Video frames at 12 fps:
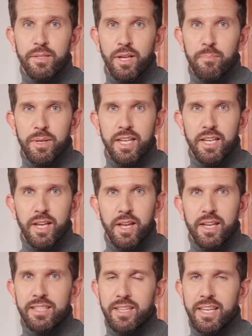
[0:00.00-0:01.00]

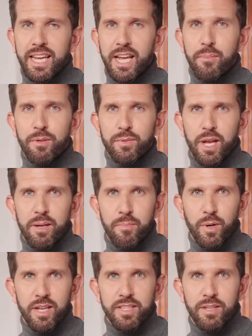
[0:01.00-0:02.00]
Habitica is a gamified
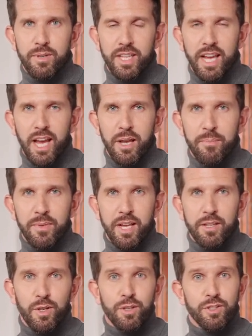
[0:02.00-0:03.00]
productivity app
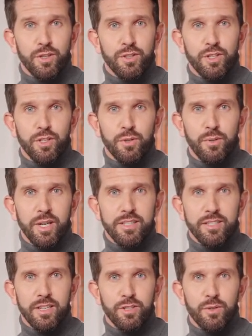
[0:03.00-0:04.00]
that turns your to do
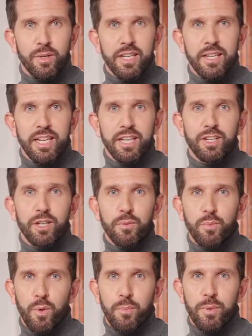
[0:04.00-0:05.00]
list into an
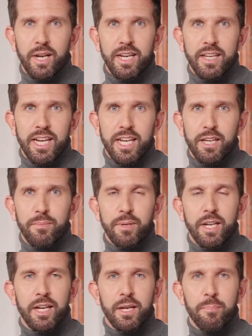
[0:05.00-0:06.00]
engaging role playing game.
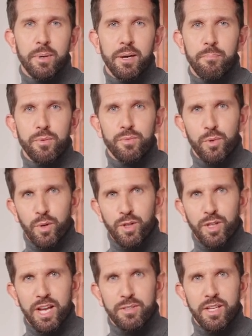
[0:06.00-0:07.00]
But before you
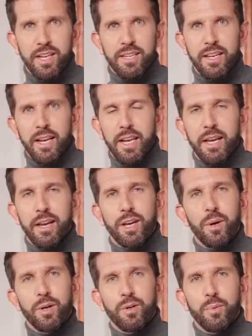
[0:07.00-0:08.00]
dive in,
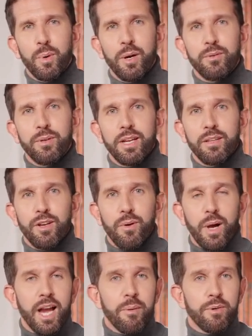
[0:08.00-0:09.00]
here are 12 things
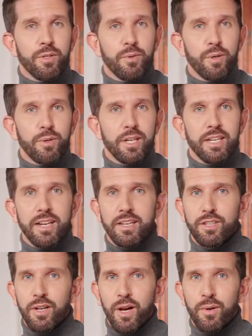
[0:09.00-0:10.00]
you absolutely
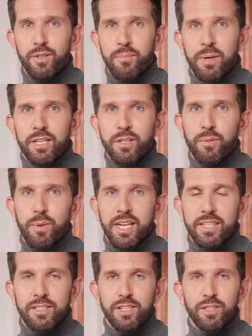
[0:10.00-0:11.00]
need to know to make the
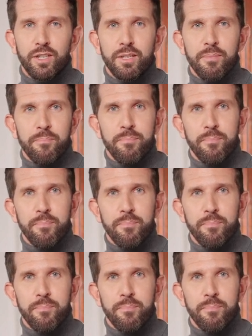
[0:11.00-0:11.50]
right decision.